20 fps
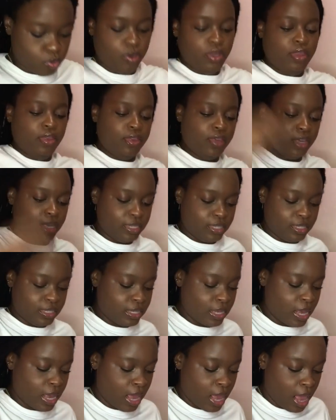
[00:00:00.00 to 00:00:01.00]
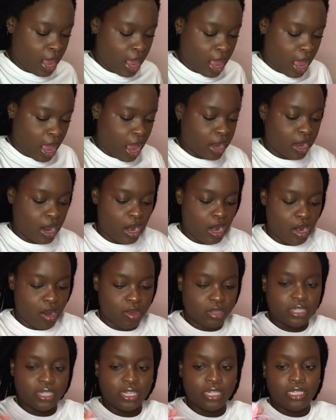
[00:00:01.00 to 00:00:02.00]
in this and a
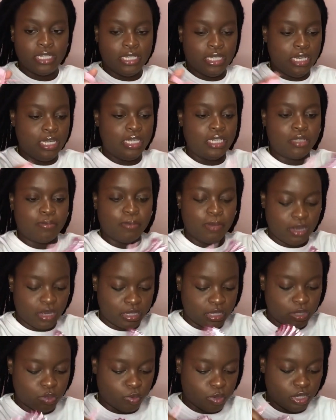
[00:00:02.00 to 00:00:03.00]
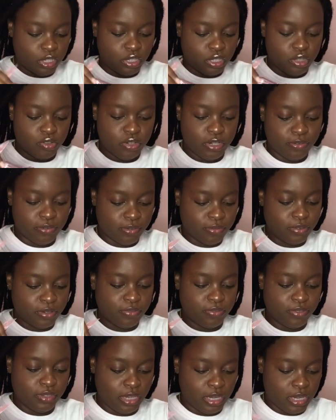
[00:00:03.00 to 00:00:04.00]
lot in these because it was 3 for
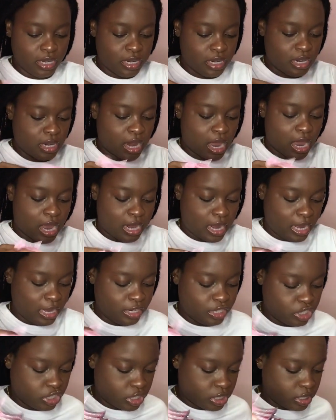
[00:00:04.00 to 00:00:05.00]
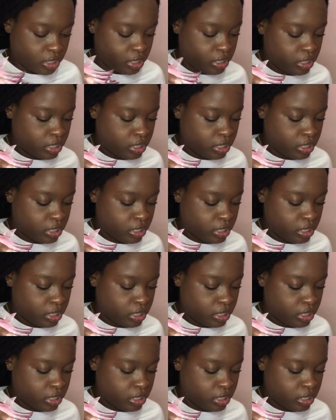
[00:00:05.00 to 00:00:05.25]
15 and I just,